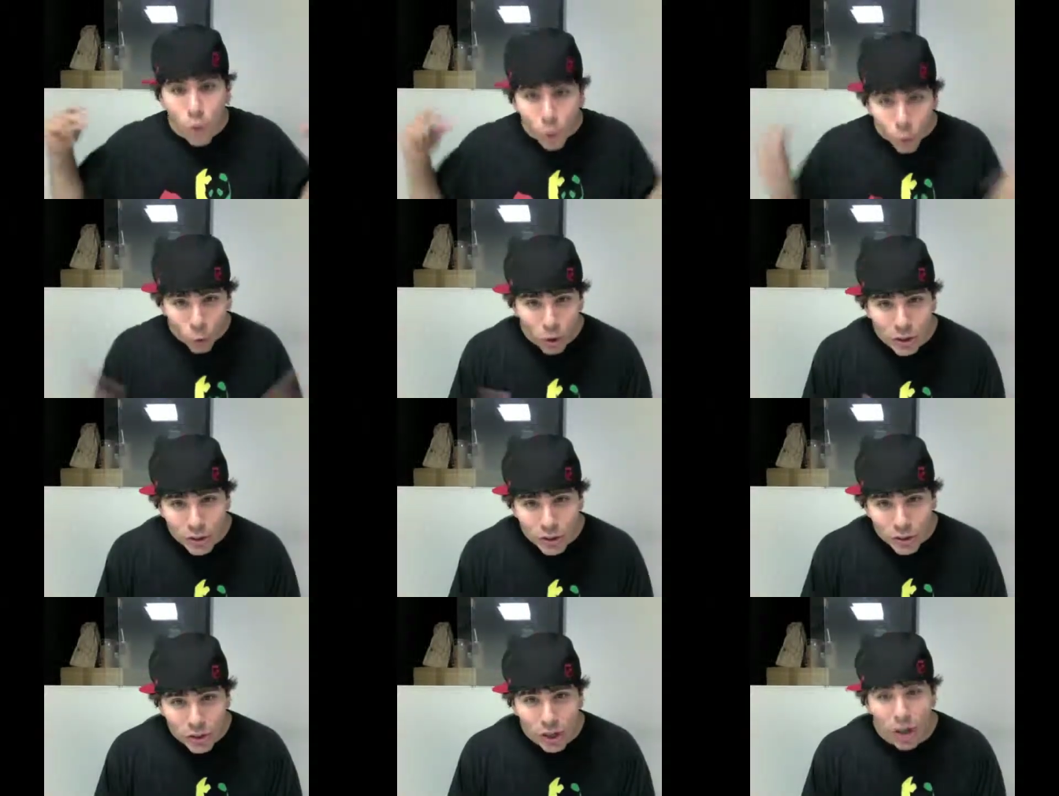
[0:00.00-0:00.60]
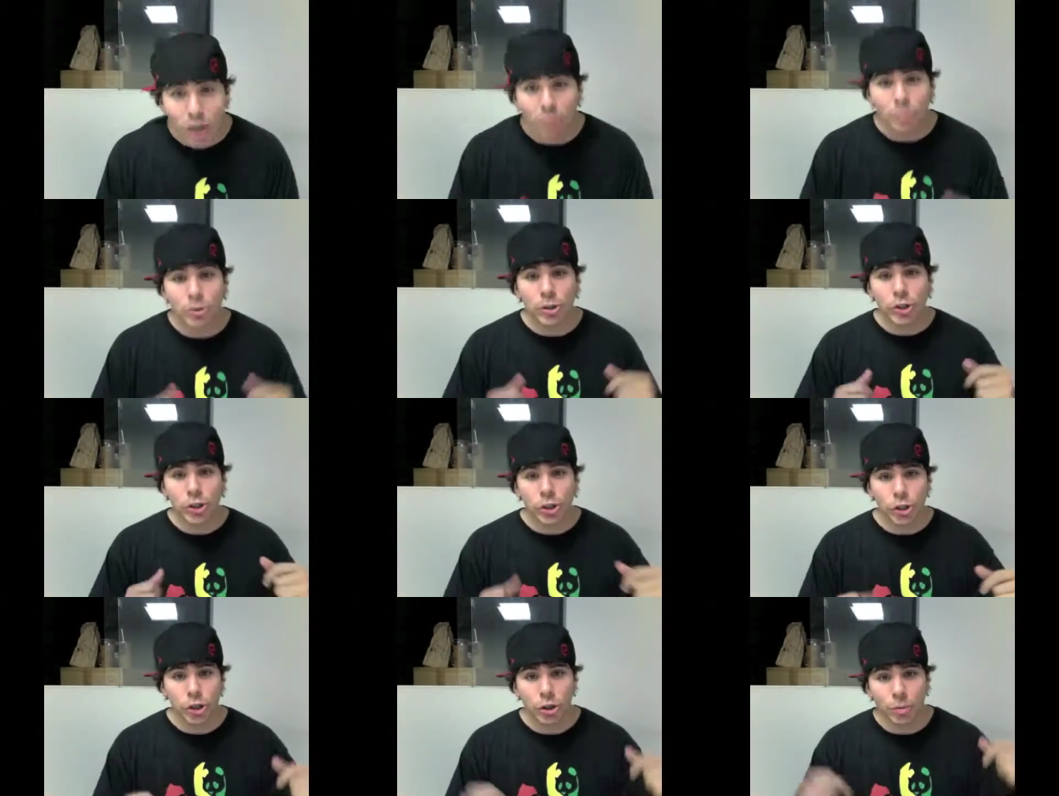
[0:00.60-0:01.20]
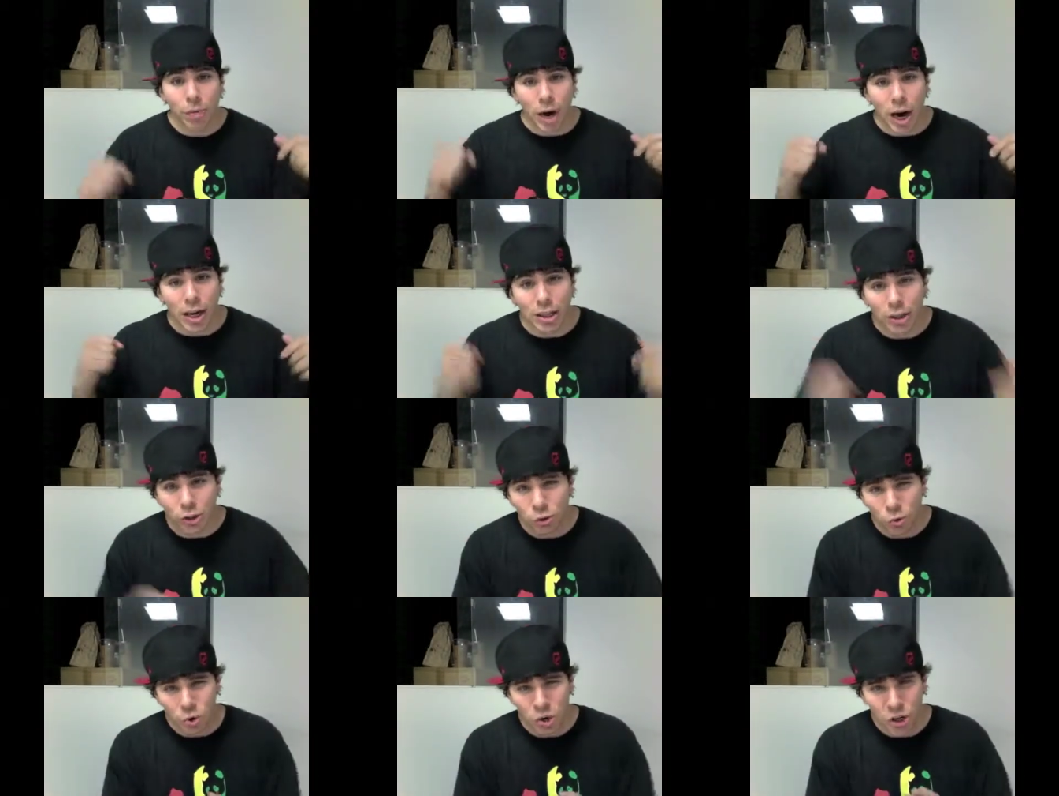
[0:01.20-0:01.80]
What's up, YouTube? I
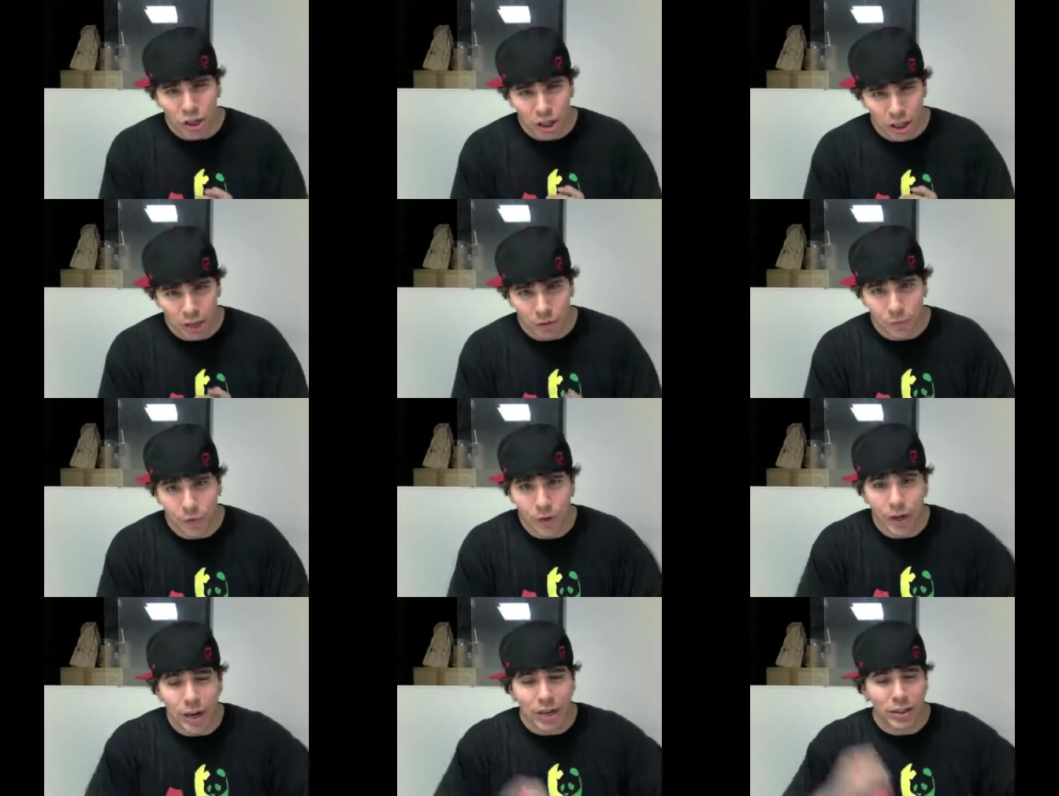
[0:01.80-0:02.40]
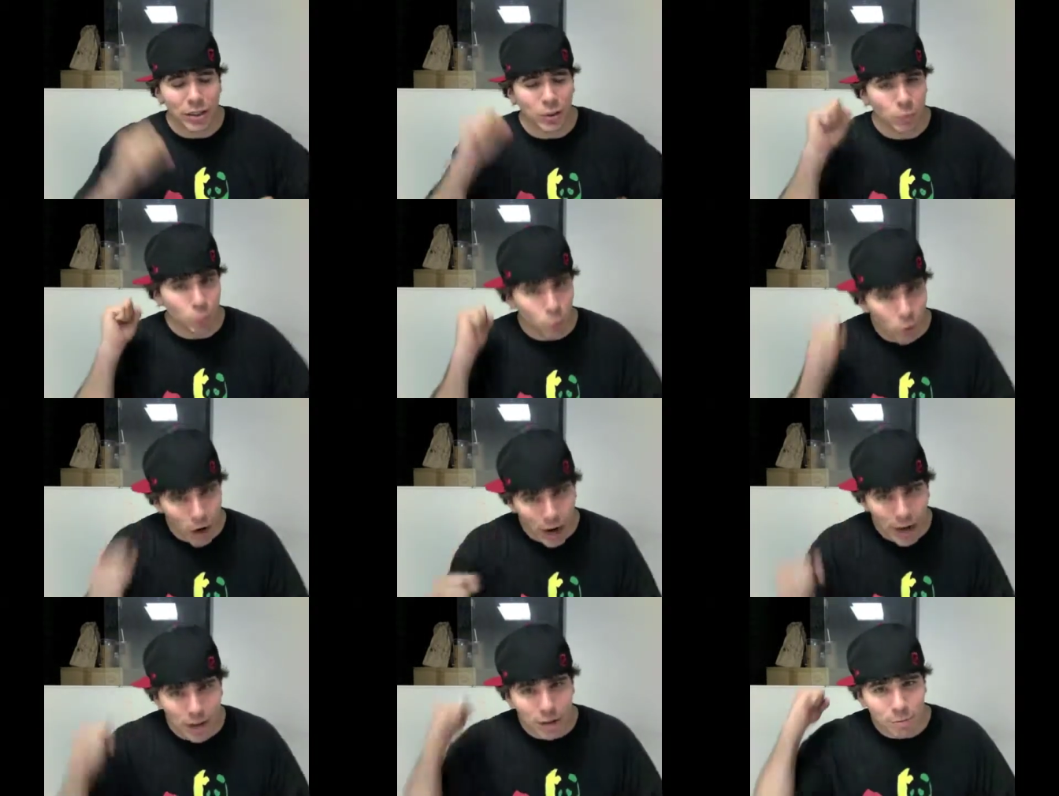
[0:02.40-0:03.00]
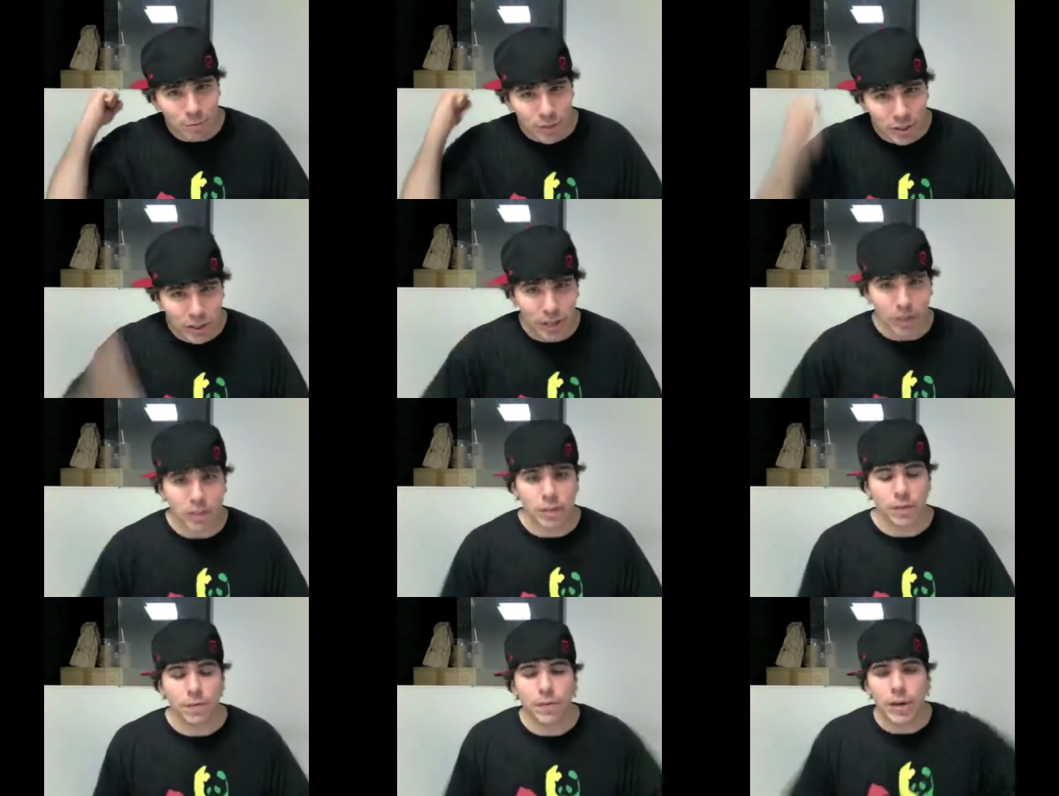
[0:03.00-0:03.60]
just wanted to give you guys some random
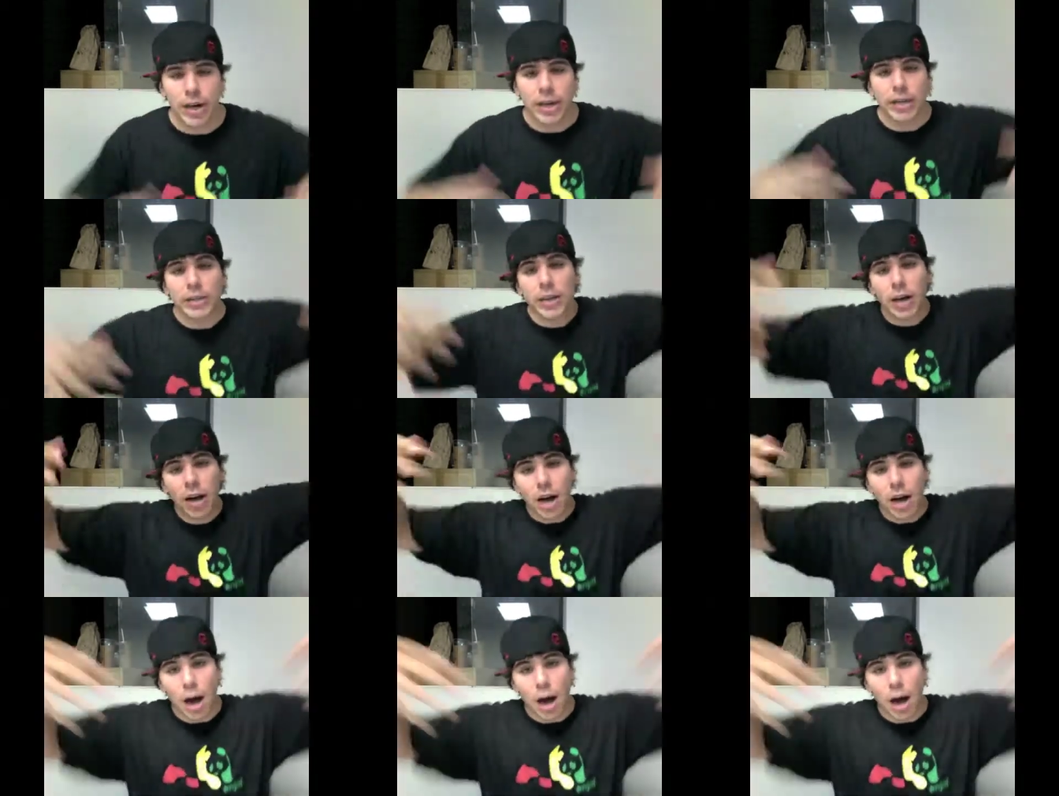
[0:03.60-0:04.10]
sales advice.